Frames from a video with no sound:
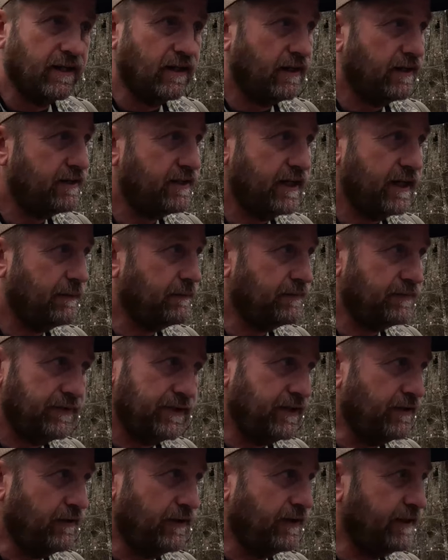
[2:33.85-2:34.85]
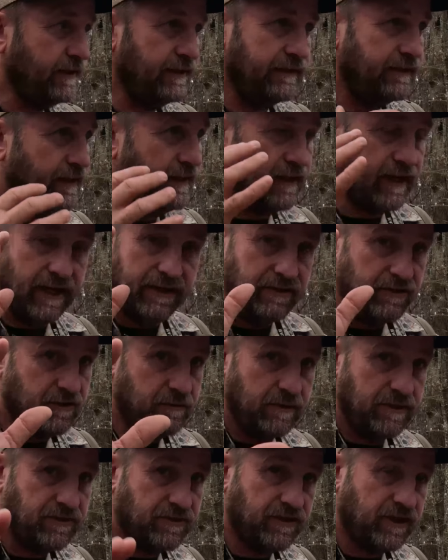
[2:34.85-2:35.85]
A lot of times, I used
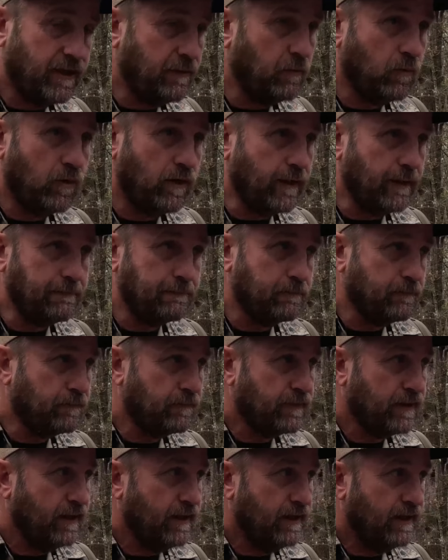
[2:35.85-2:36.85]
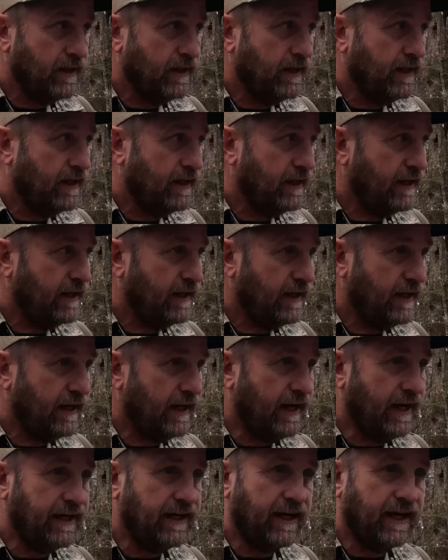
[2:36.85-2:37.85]
to be the same way.
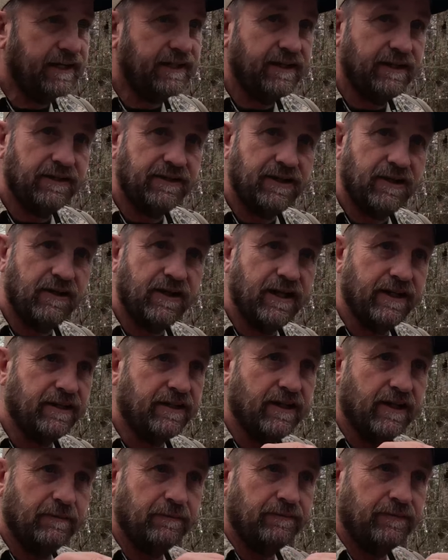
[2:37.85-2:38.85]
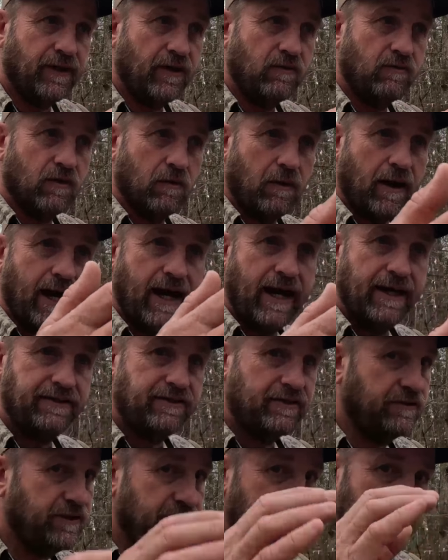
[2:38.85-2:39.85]
I'd get a turkey to come over a ride. As
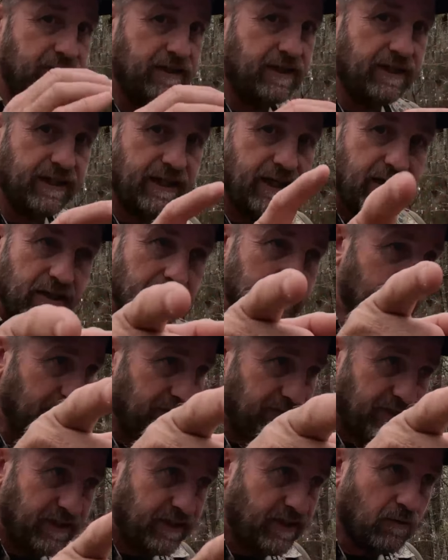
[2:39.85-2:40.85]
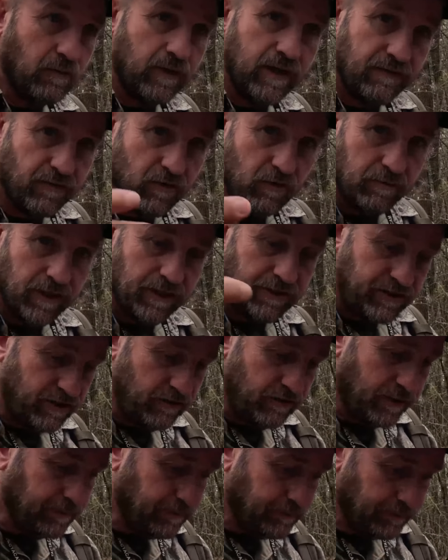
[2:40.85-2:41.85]
soon as he stuck his head up, I was sitting there waiting for him, I'd
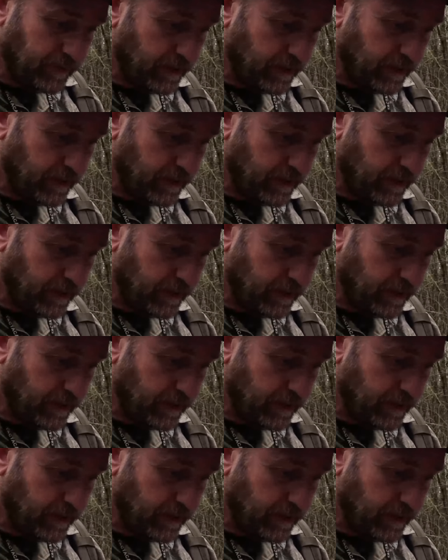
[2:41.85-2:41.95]
shoot him.